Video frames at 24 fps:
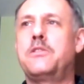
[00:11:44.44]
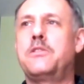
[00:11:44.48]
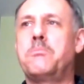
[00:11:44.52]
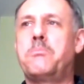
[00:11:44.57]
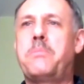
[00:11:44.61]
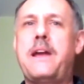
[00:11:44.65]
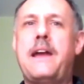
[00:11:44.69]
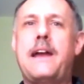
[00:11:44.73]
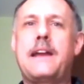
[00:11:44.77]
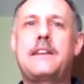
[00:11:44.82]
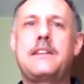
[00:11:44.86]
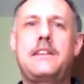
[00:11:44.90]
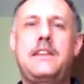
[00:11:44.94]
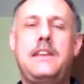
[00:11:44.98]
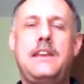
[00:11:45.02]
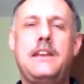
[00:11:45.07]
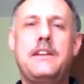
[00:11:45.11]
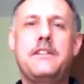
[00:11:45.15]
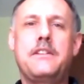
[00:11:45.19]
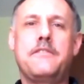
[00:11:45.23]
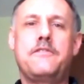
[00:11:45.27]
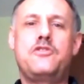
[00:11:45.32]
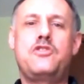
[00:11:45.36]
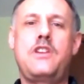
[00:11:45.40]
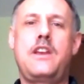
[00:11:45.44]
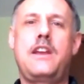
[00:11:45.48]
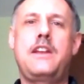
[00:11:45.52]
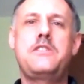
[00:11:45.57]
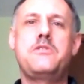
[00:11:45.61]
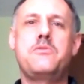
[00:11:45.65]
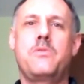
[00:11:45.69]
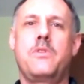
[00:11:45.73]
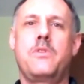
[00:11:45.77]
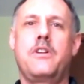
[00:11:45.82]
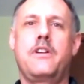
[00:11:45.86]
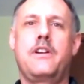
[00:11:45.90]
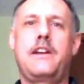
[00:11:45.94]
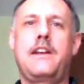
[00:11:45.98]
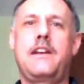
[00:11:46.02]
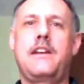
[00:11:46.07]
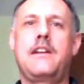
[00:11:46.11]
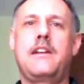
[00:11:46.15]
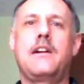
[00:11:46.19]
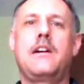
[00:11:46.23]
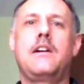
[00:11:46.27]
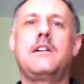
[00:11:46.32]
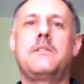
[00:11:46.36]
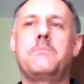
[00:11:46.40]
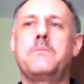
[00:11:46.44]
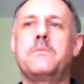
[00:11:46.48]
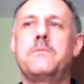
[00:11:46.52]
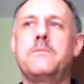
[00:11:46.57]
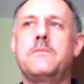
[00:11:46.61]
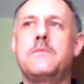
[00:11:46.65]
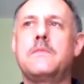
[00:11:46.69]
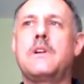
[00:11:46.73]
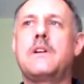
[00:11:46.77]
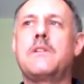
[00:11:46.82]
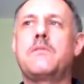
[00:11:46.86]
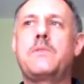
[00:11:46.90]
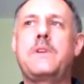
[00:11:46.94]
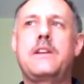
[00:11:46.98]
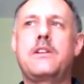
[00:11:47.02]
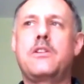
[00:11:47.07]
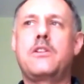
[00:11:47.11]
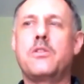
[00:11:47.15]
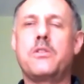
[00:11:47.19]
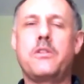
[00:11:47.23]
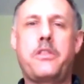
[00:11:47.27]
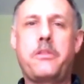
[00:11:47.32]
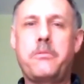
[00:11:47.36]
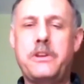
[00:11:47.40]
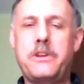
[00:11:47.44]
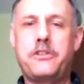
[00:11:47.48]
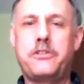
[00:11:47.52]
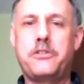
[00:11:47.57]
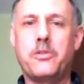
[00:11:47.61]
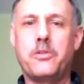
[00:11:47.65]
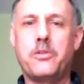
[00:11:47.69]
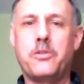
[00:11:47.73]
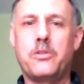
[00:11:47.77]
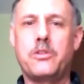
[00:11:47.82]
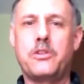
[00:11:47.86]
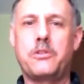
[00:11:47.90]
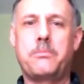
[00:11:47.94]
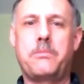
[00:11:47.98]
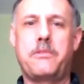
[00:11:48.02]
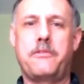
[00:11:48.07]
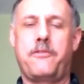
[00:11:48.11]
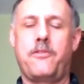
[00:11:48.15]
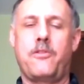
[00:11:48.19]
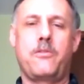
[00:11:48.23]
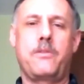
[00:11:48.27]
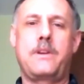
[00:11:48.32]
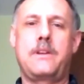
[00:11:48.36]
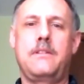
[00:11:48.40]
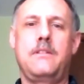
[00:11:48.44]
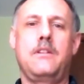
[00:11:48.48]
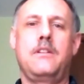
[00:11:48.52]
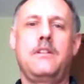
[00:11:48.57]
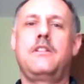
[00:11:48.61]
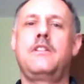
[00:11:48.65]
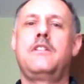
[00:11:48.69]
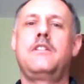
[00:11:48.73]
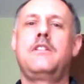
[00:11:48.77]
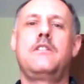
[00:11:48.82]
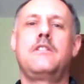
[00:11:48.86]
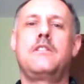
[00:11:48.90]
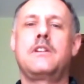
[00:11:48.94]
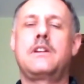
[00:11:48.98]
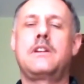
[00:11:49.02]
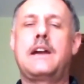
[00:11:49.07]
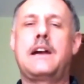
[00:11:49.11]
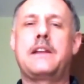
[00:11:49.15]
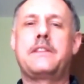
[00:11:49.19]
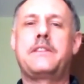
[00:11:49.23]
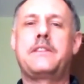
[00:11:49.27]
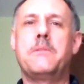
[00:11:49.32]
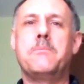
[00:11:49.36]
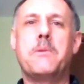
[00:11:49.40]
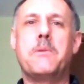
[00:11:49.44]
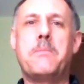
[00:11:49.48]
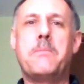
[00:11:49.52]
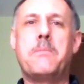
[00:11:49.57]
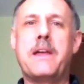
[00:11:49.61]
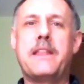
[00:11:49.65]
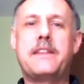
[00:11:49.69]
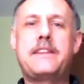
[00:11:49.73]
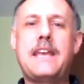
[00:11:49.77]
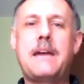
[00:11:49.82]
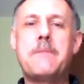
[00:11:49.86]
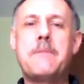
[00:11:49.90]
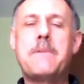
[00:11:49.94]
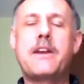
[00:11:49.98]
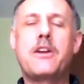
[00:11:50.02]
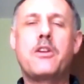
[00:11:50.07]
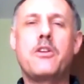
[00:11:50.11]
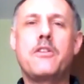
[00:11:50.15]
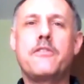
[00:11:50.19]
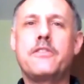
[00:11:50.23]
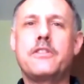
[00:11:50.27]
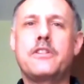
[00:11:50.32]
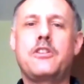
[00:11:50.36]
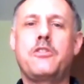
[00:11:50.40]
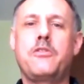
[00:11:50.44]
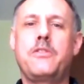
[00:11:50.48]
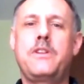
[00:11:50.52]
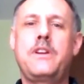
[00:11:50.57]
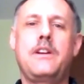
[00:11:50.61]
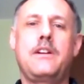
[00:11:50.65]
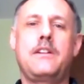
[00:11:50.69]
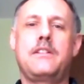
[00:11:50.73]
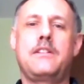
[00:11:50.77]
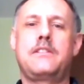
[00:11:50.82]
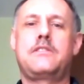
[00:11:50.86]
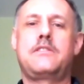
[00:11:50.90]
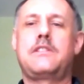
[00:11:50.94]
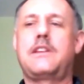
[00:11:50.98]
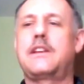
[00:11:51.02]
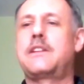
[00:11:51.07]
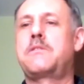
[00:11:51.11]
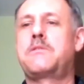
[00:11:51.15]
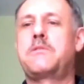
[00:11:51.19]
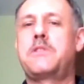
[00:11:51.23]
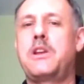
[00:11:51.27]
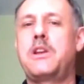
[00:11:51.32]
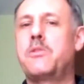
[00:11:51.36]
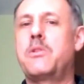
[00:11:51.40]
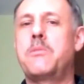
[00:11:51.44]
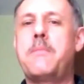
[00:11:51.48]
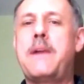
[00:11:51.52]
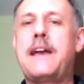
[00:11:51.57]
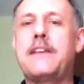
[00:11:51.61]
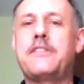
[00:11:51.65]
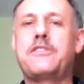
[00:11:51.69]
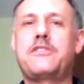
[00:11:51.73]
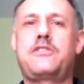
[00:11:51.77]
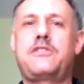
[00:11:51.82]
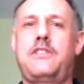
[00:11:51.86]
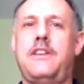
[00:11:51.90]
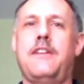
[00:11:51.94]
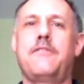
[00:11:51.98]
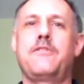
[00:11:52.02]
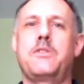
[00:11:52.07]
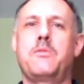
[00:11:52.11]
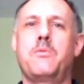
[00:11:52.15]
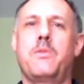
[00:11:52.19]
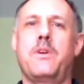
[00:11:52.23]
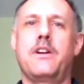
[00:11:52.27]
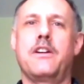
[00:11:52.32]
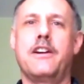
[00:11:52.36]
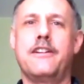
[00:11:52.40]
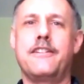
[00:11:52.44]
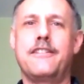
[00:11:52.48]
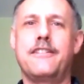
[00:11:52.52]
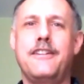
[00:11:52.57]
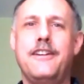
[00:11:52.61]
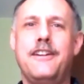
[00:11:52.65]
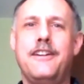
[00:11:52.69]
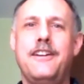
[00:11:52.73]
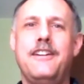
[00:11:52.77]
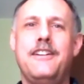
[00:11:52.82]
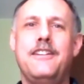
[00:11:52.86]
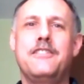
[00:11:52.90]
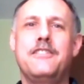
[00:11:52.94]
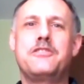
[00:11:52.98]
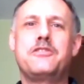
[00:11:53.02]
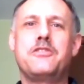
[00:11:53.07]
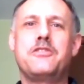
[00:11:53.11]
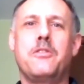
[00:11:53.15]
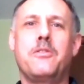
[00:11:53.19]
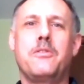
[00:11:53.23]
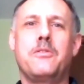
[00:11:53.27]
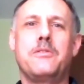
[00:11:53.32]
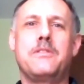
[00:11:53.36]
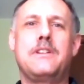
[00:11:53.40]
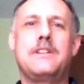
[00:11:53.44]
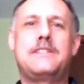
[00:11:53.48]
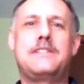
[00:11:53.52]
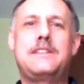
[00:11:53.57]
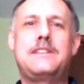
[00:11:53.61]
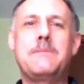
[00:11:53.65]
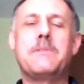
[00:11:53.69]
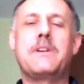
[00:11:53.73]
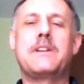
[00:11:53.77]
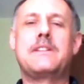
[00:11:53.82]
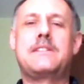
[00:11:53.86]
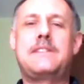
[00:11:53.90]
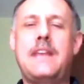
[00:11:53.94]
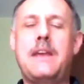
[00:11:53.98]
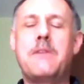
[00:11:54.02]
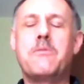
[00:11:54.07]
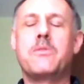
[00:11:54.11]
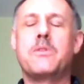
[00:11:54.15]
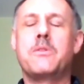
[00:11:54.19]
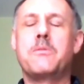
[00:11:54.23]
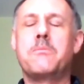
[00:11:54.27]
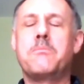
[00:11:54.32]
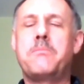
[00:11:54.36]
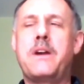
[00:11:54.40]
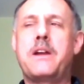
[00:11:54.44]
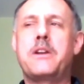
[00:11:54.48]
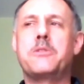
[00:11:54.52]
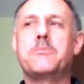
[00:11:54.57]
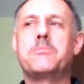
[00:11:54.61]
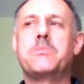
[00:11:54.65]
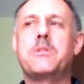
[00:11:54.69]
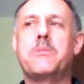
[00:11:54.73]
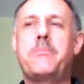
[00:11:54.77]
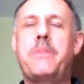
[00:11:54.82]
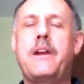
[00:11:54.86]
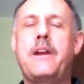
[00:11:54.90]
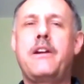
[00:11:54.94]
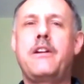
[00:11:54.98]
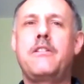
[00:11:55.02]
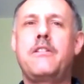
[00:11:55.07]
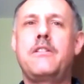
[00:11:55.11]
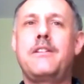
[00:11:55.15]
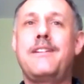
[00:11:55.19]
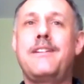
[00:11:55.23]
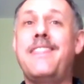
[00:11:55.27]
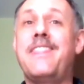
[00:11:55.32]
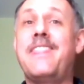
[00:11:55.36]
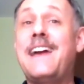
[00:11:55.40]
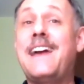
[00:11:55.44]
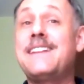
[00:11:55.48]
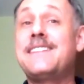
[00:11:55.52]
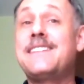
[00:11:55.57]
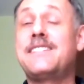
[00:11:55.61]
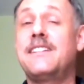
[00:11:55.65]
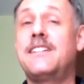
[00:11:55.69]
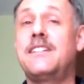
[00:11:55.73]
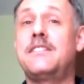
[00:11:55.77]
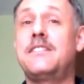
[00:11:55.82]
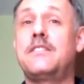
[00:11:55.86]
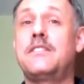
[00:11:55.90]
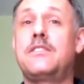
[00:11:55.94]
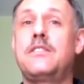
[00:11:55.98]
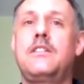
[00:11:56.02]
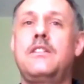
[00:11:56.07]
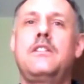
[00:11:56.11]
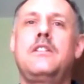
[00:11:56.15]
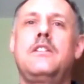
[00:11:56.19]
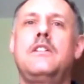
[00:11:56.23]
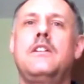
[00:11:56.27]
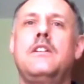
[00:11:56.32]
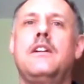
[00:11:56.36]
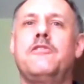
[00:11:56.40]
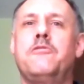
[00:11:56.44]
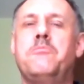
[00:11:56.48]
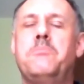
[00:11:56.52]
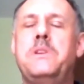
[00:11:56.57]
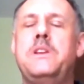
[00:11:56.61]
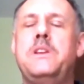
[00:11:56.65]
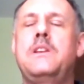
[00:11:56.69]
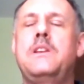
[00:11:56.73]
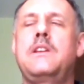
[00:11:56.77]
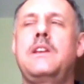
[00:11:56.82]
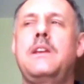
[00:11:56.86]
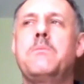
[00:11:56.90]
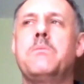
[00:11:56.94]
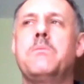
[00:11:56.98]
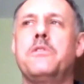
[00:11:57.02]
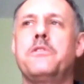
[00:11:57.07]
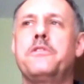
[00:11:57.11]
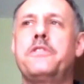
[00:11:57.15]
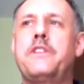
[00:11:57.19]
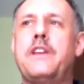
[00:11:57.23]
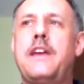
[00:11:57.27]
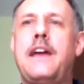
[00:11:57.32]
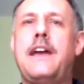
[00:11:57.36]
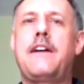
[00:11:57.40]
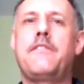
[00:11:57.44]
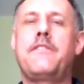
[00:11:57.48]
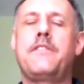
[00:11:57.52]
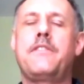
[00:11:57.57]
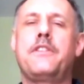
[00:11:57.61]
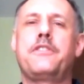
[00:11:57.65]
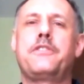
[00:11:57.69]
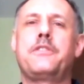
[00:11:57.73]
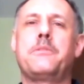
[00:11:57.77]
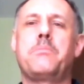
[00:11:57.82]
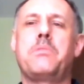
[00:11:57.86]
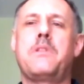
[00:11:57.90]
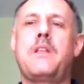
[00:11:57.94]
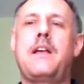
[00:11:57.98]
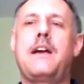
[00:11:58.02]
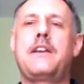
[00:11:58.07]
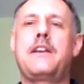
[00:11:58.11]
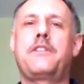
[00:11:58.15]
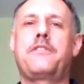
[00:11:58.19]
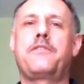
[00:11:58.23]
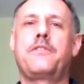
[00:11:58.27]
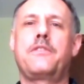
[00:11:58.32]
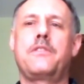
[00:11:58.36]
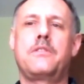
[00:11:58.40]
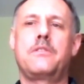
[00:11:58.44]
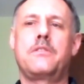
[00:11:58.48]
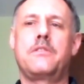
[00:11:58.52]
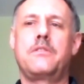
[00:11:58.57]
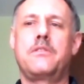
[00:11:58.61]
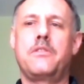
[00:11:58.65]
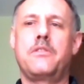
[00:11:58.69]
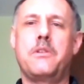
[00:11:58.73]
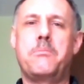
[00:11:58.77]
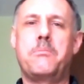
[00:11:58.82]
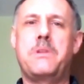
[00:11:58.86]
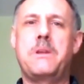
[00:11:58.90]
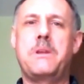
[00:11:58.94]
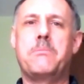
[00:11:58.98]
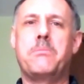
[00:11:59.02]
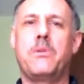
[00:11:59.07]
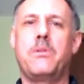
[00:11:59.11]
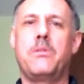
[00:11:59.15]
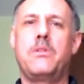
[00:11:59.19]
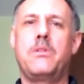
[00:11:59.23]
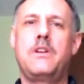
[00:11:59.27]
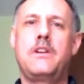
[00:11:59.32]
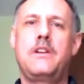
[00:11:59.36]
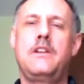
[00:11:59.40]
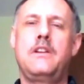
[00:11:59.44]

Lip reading: back at the end of January. We had to go to 3 stores before we got them. But by the time I got over to Korea, it's like there were masks everywhere. So it seemed like they were better prepared in that sense of being able to have the supplies for the people,